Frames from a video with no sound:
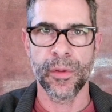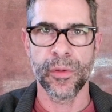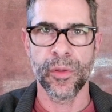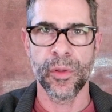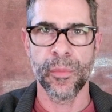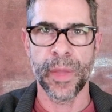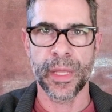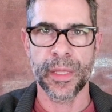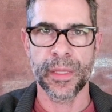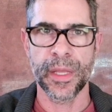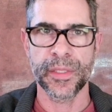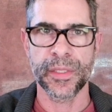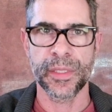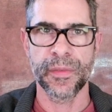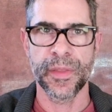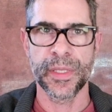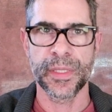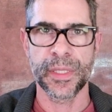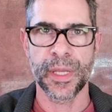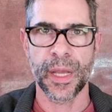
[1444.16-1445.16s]
you'll make less of
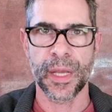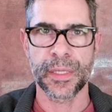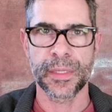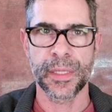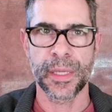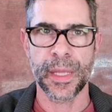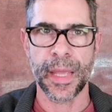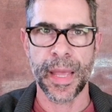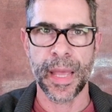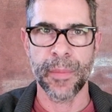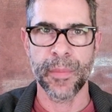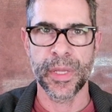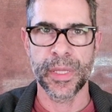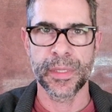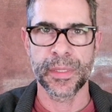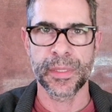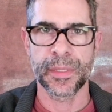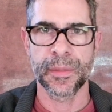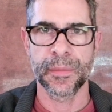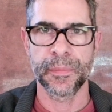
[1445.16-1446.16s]
these toxic
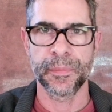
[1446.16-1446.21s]
amines.